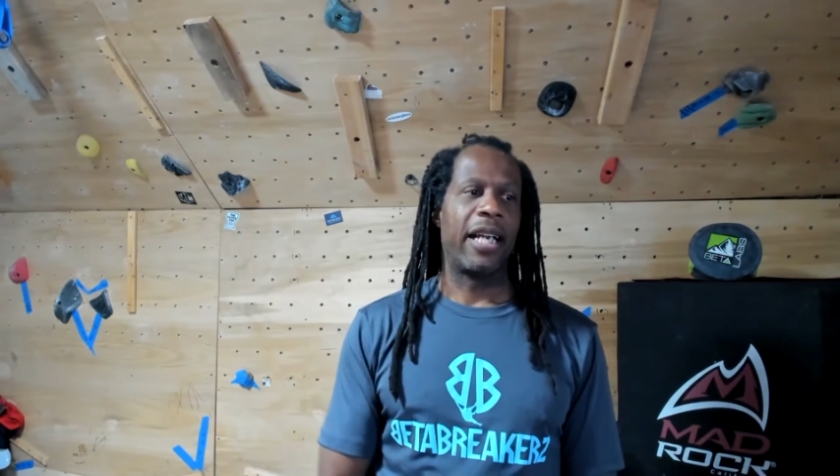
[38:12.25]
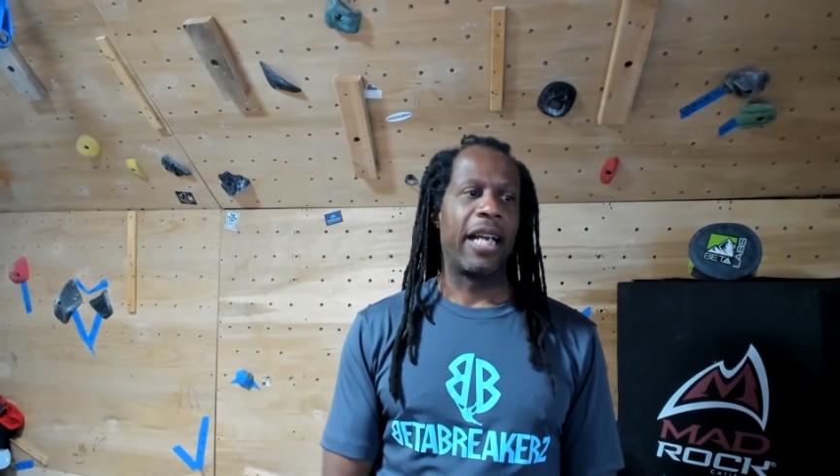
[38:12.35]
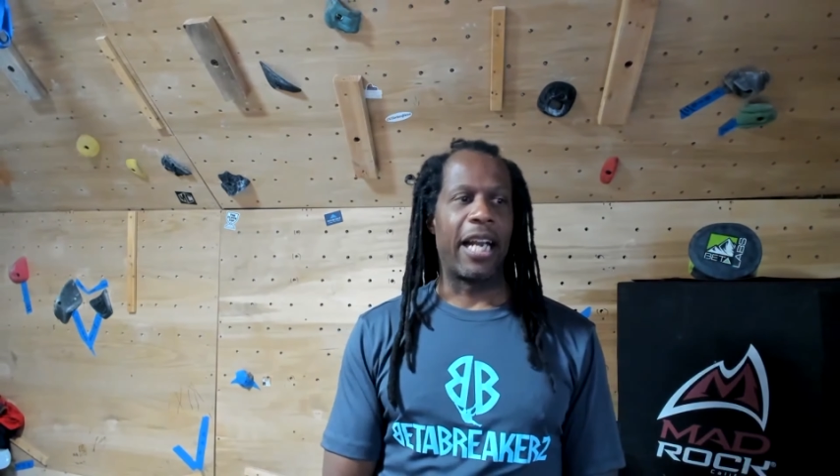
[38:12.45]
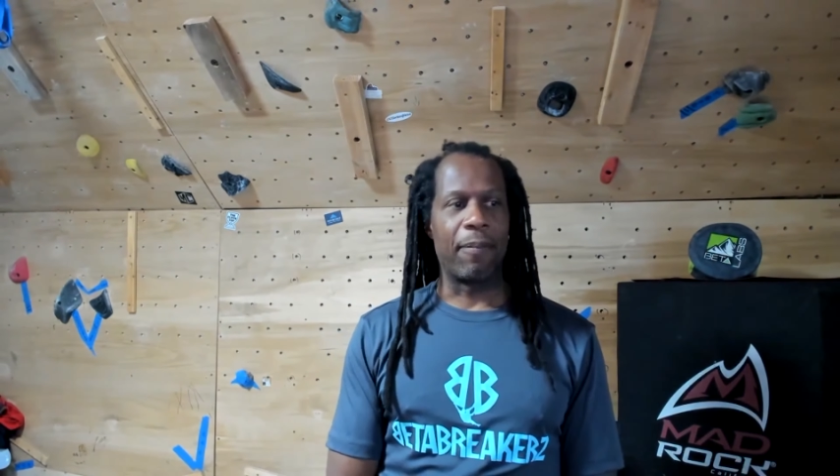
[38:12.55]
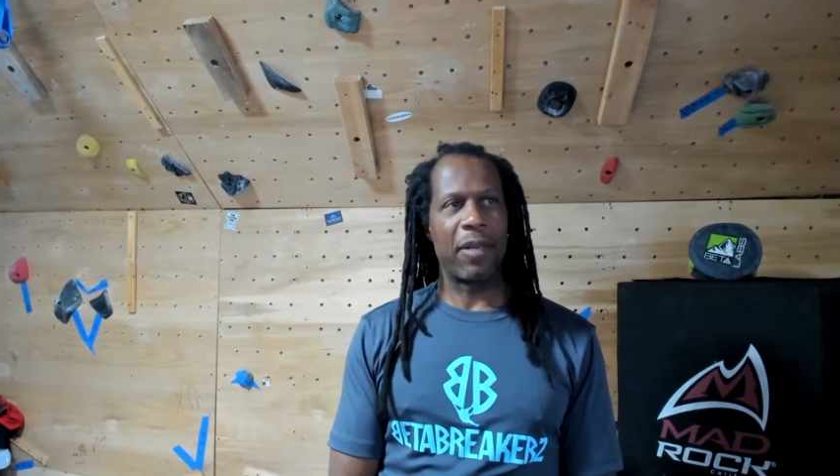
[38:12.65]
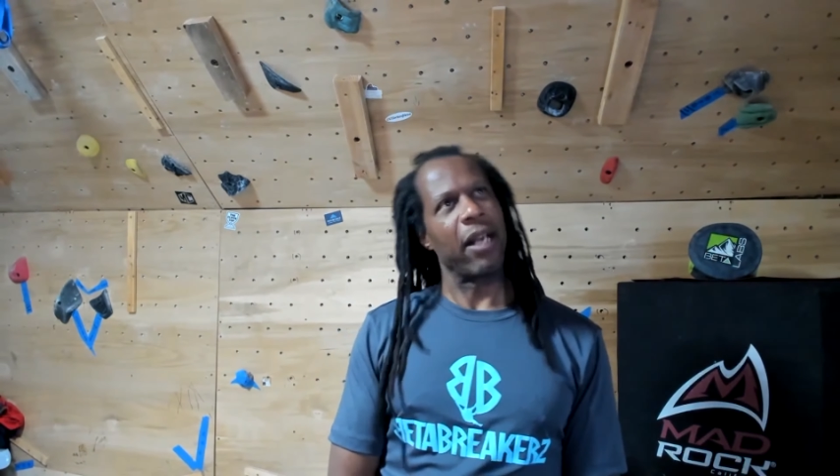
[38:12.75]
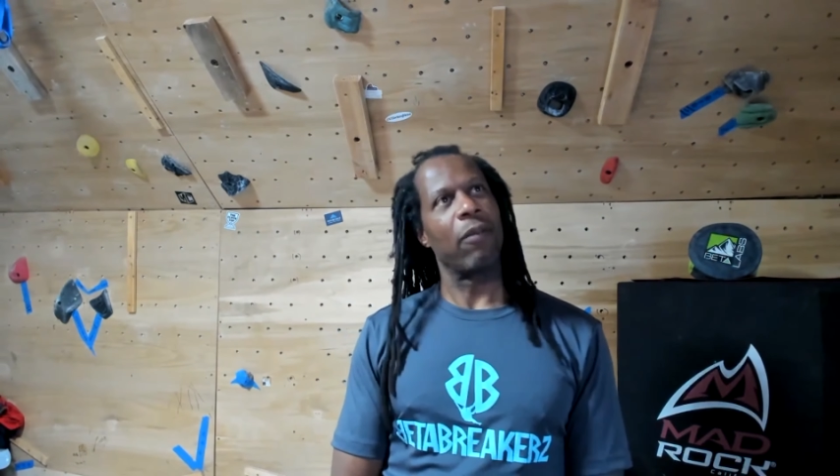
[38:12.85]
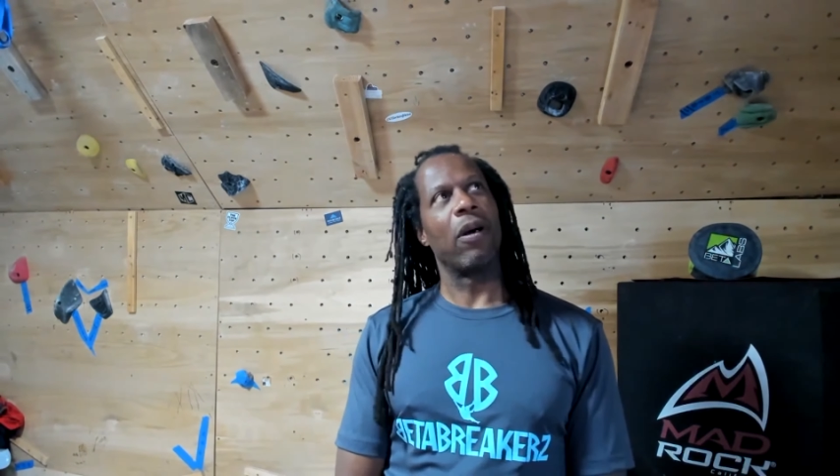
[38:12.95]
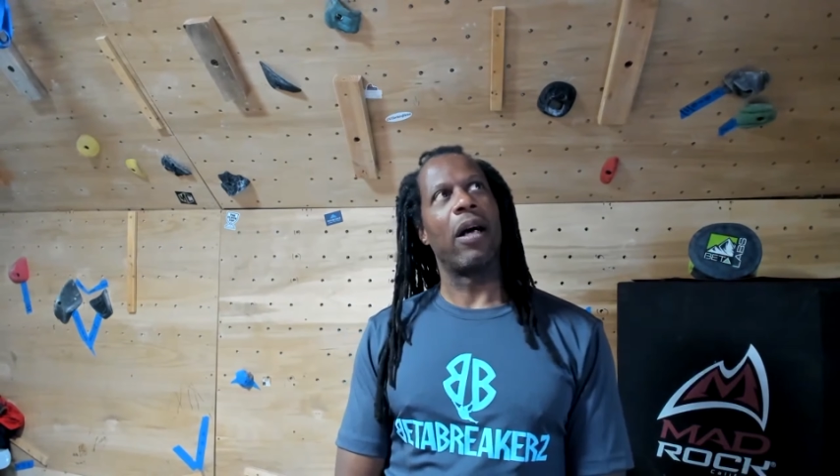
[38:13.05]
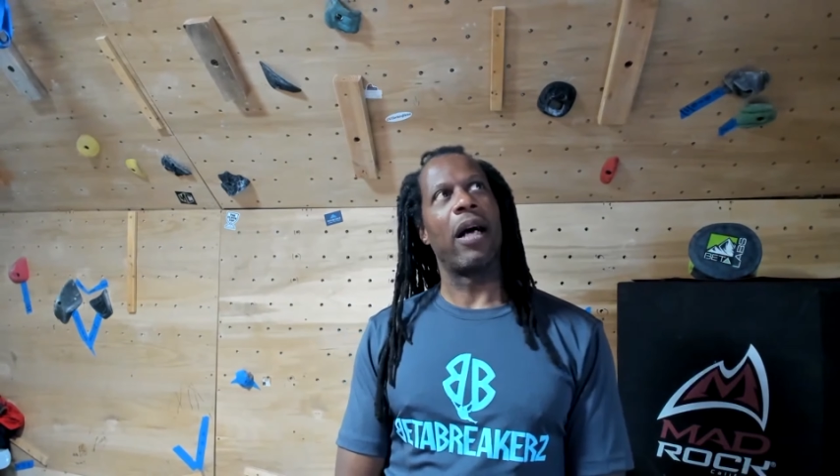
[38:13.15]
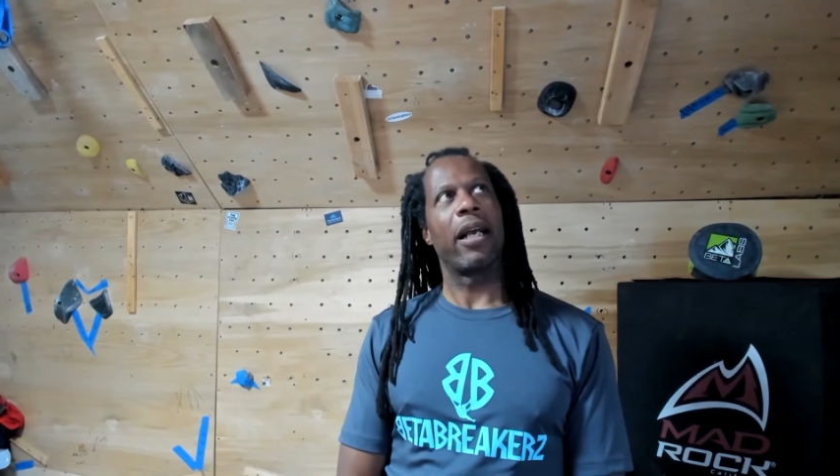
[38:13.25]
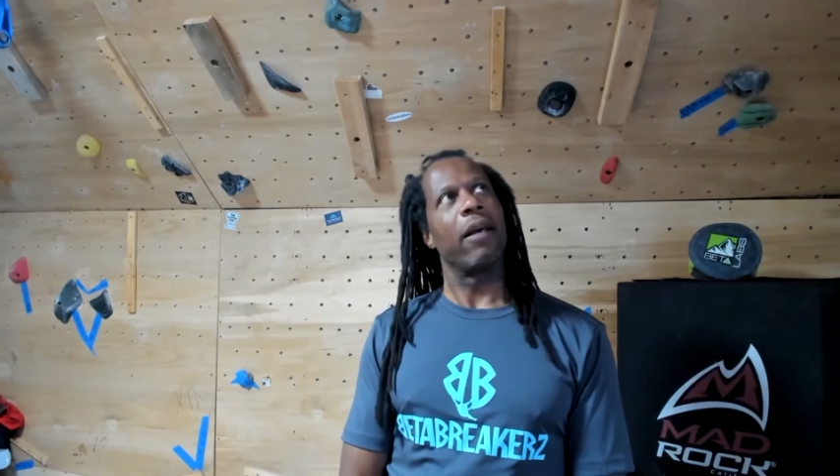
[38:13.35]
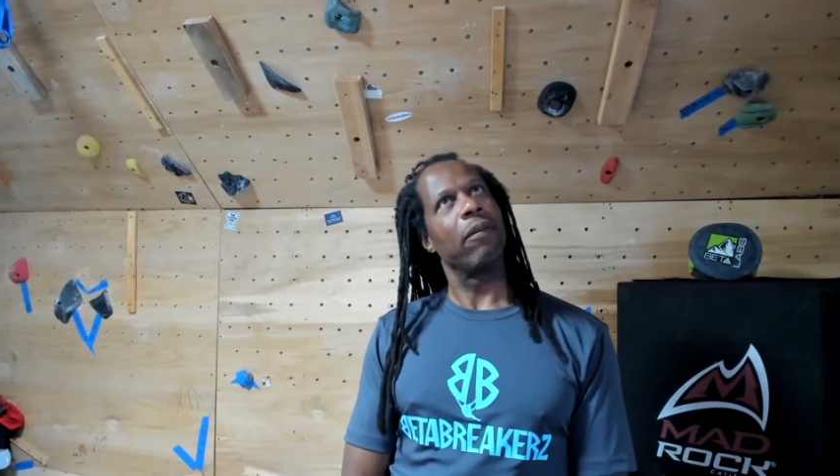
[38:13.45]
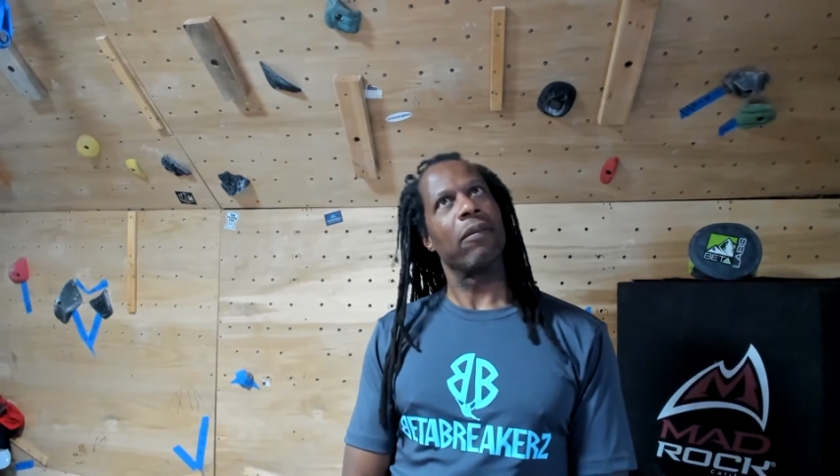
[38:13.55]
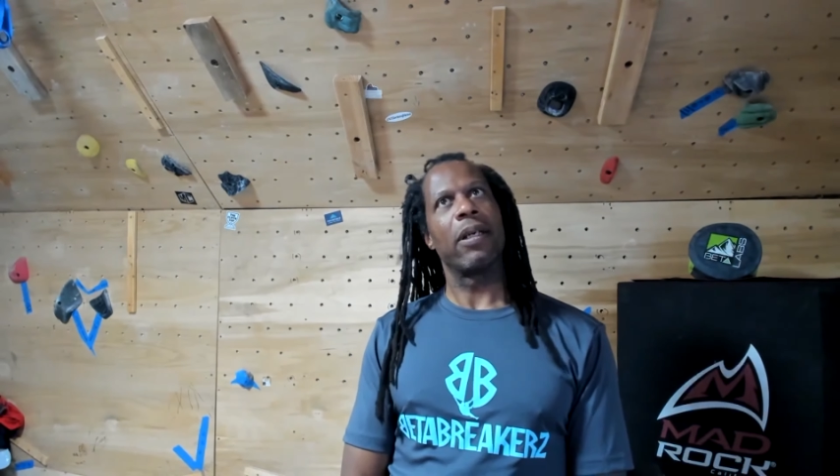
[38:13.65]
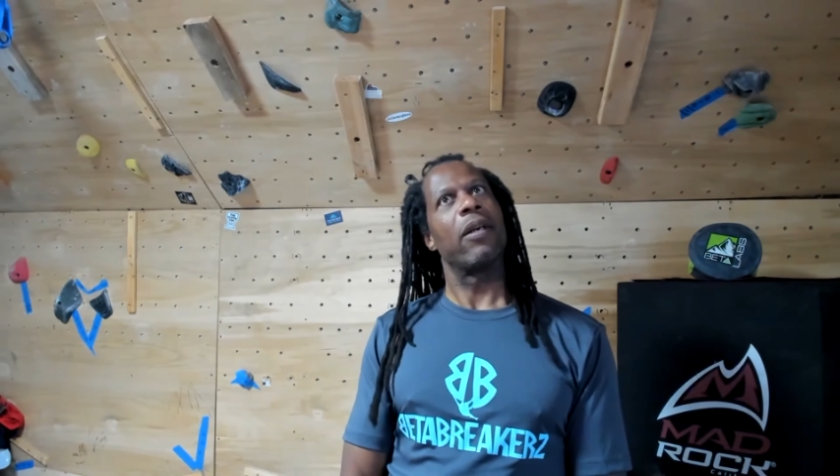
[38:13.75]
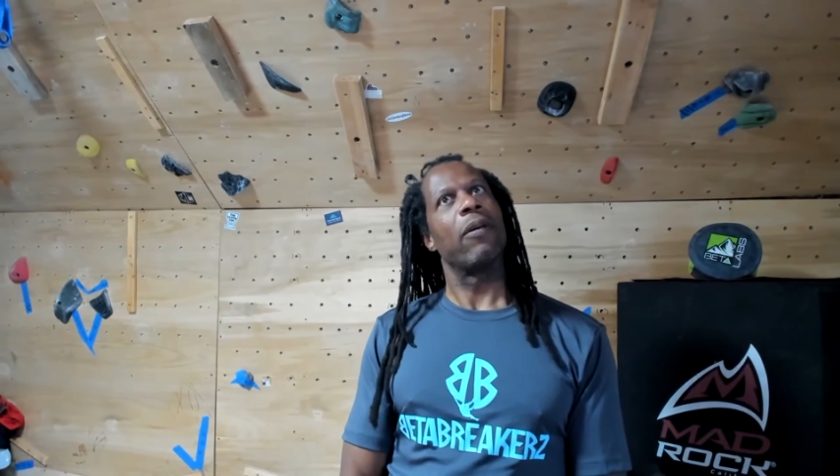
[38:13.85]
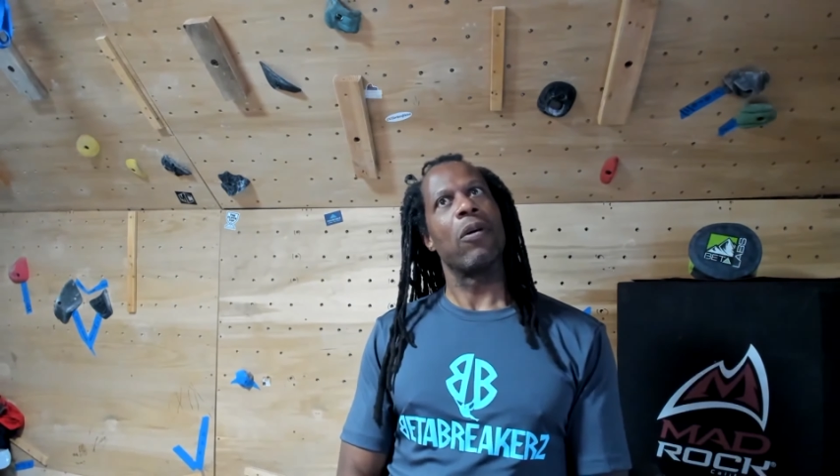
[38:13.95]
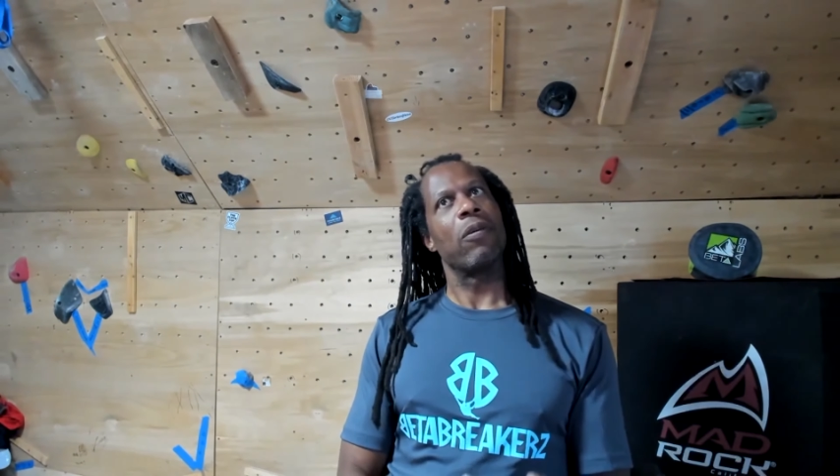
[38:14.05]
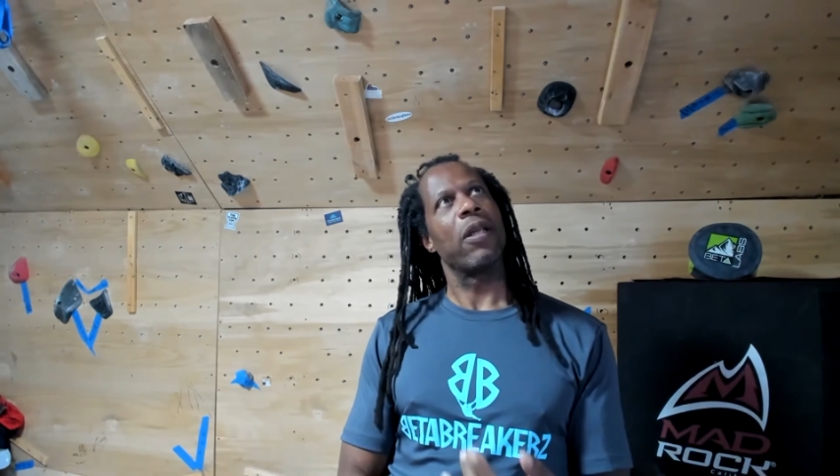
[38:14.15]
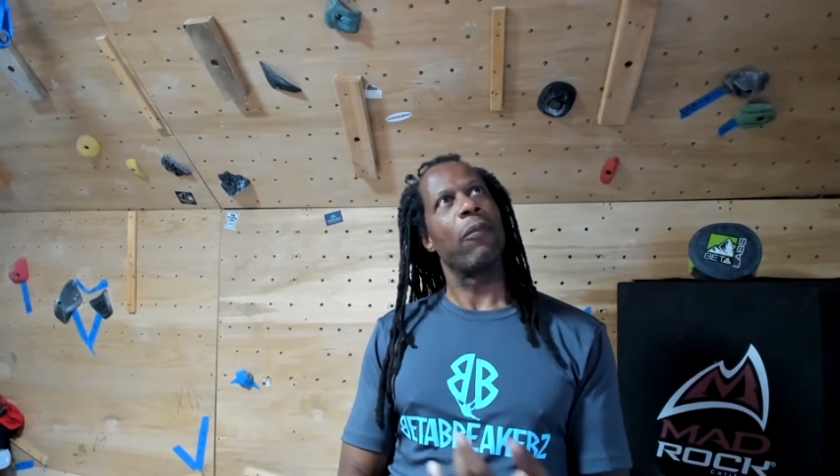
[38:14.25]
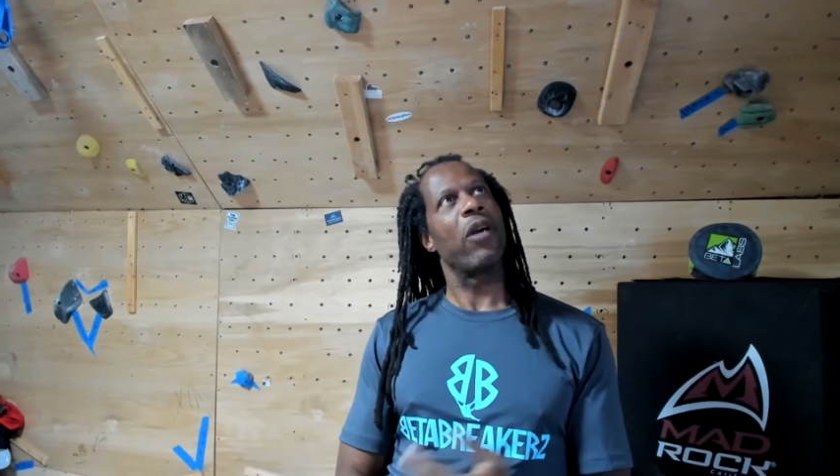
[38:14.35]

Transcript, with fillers: And I'm like, well, I go, well,